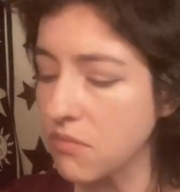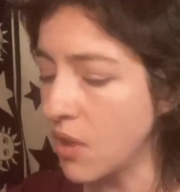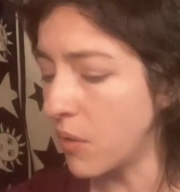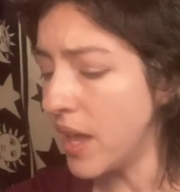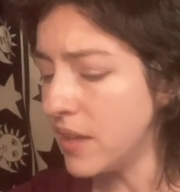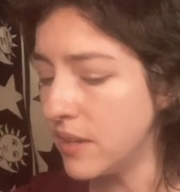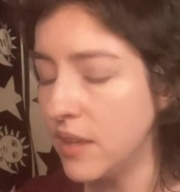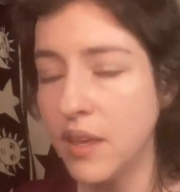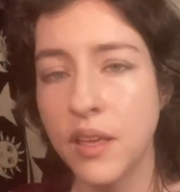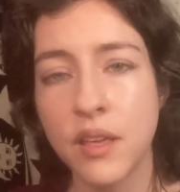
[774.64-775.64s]
All right.
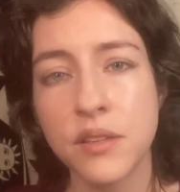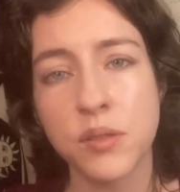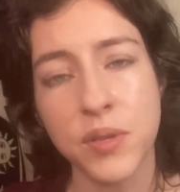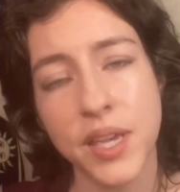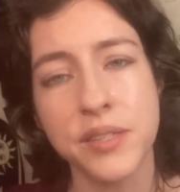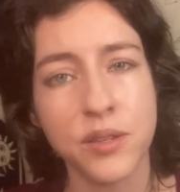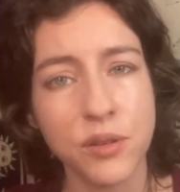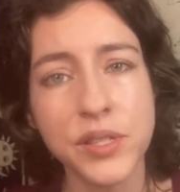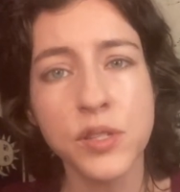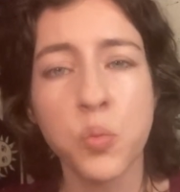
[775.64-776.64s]
So yes, there
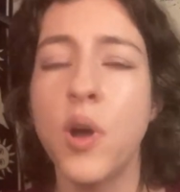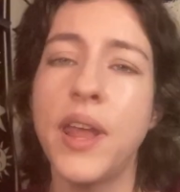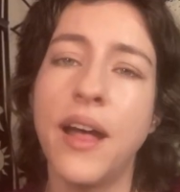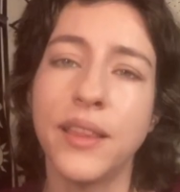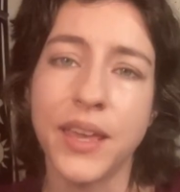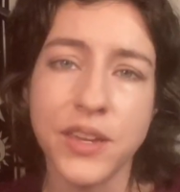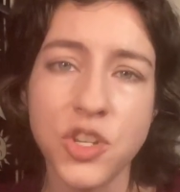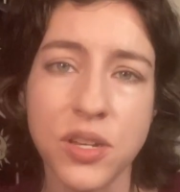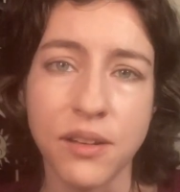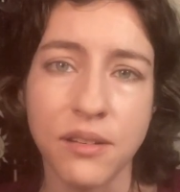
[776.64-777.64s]
is this one
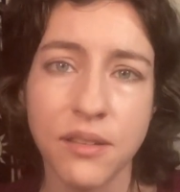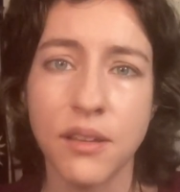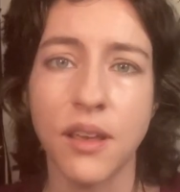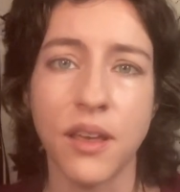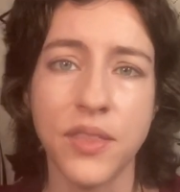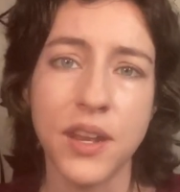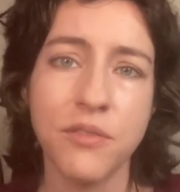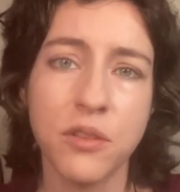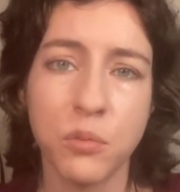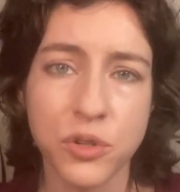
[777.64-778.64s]
allegation that
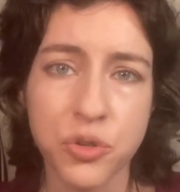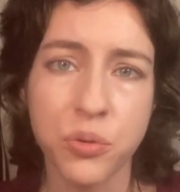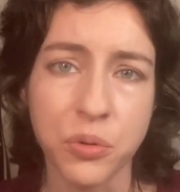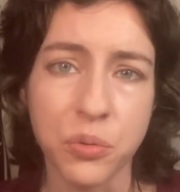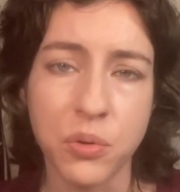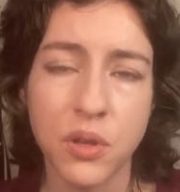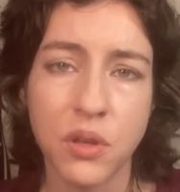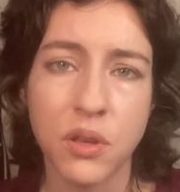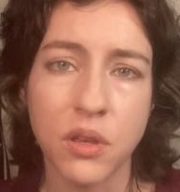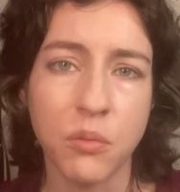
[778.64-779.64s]
if it were true,
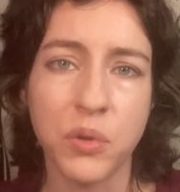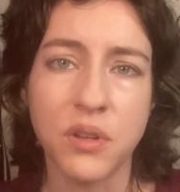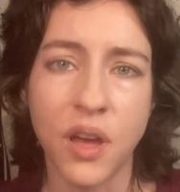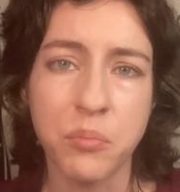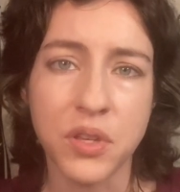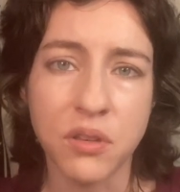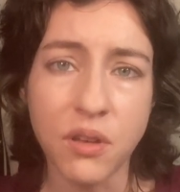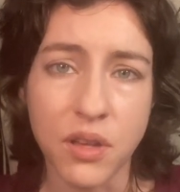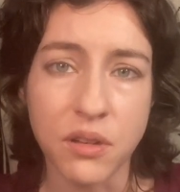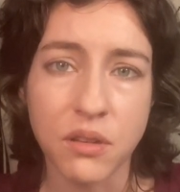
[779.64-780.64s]
it would not be
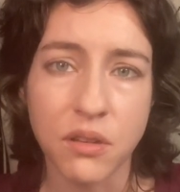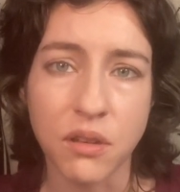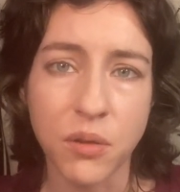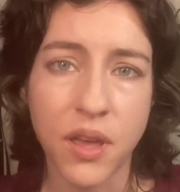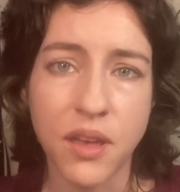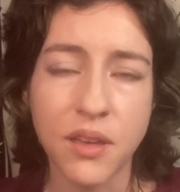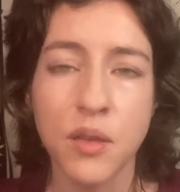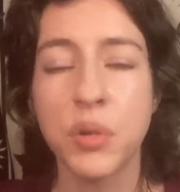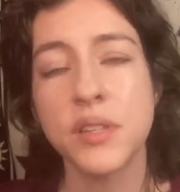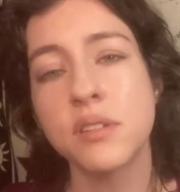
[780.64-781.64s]
good. Okay,
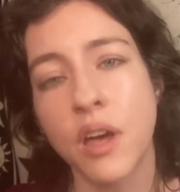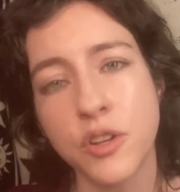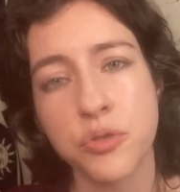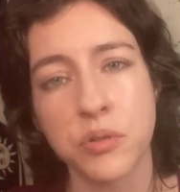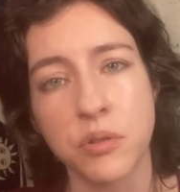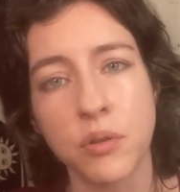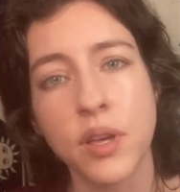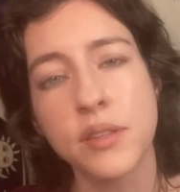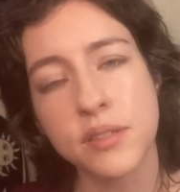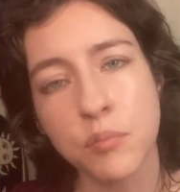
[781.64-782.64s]
but it's not true.
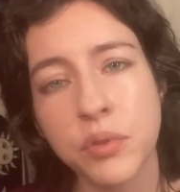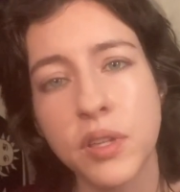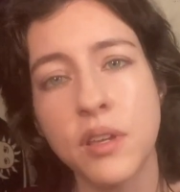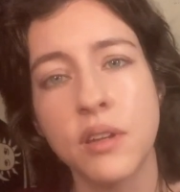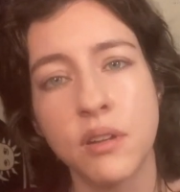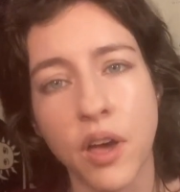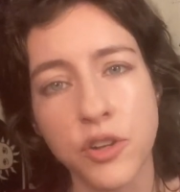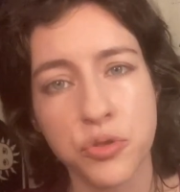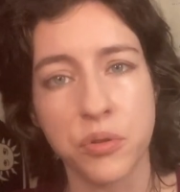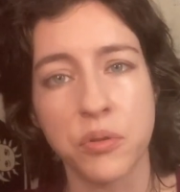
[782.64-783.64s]
It's simply not
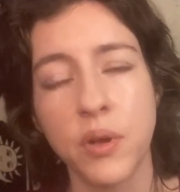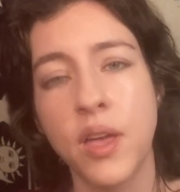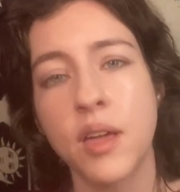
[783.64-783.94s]
true.